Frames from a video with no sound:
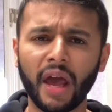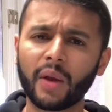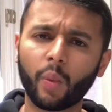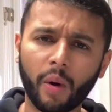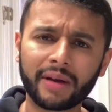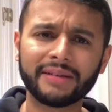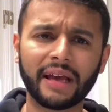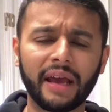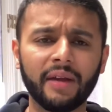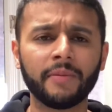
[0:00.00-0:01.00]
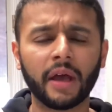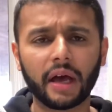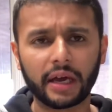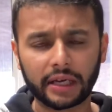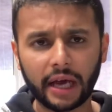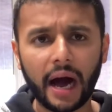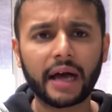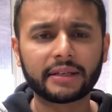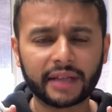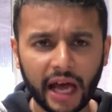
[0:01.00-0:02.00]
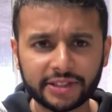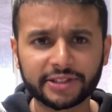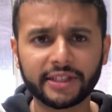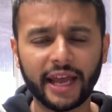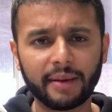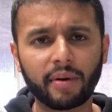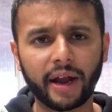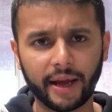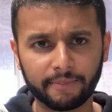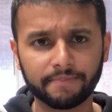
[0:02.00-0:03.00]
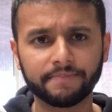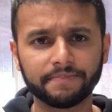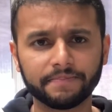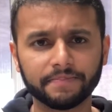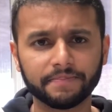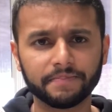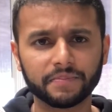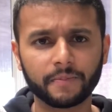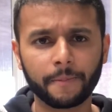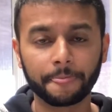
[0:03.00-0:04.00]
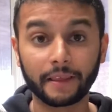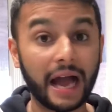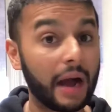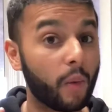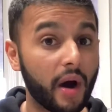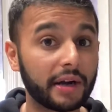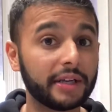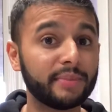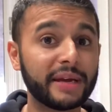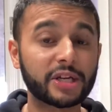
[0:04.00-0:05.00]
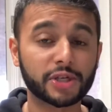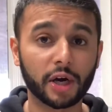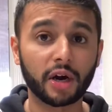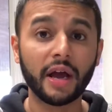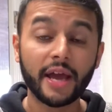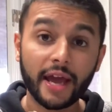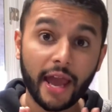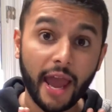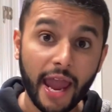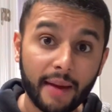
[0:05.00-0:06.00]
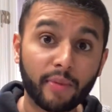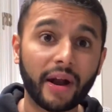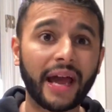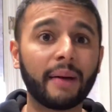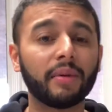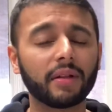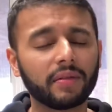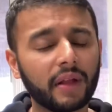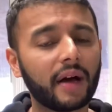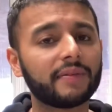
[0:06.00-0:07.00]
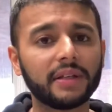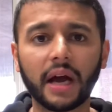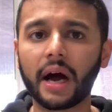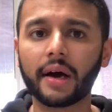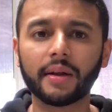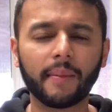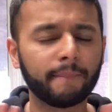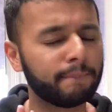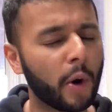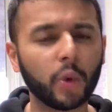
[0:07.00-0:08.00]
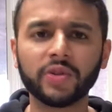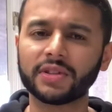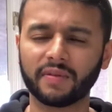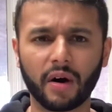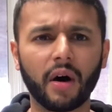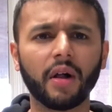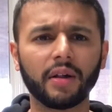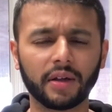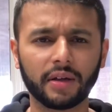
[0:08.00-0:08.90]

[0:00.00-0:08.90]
And one day, uh, God tested Abraham. God wanted to make sure Abraham loved God most of all.